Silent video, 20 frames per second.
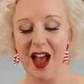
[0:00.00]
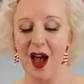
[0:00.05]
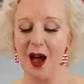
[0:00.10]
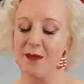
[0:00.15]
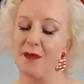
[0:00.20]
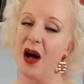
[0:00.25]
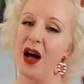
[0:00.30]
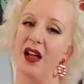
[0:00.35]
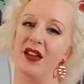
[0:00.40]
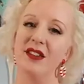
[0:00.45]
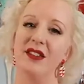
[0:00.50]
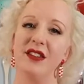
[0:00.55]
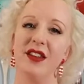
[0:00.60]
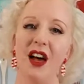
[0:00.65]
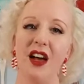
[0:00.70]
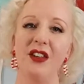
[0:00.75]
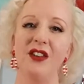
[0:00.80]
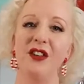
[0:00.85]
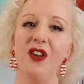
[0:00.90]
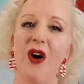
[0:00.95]
but
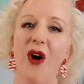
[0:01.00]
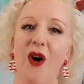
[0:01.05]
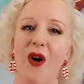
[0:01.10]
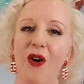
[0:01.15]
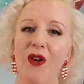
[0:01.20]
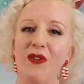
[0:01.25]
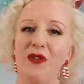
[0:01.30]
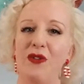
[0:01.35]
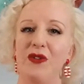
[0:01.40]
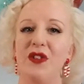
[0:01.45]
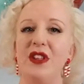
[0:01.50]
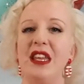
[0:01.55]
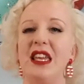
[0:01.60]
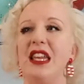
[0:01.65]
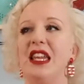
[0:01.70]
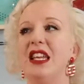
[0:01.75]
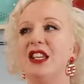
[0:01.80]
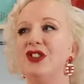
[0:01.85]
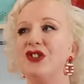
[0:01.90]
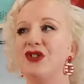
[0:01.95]
none of
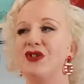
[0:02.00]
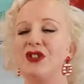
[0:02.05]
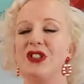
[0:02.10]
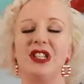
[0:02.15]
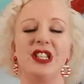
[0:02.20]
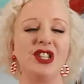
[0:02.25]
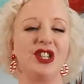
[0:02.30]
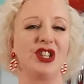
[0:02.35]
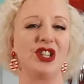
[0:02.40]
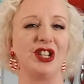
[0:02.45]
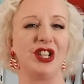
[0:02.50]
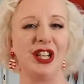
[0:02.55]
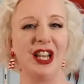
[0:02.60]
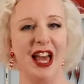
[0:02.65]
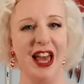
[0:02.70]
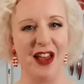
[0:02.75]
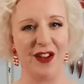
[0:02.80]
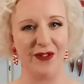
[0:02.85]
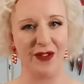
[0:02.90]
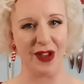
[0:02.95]
the traditional
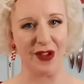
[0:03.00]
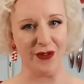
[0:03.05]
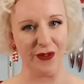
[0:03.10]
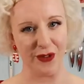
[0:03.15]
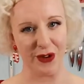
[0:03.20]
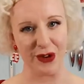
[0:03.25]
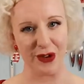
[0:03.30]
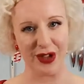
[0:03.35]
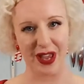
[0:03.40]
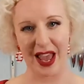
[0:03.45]
heavy fruit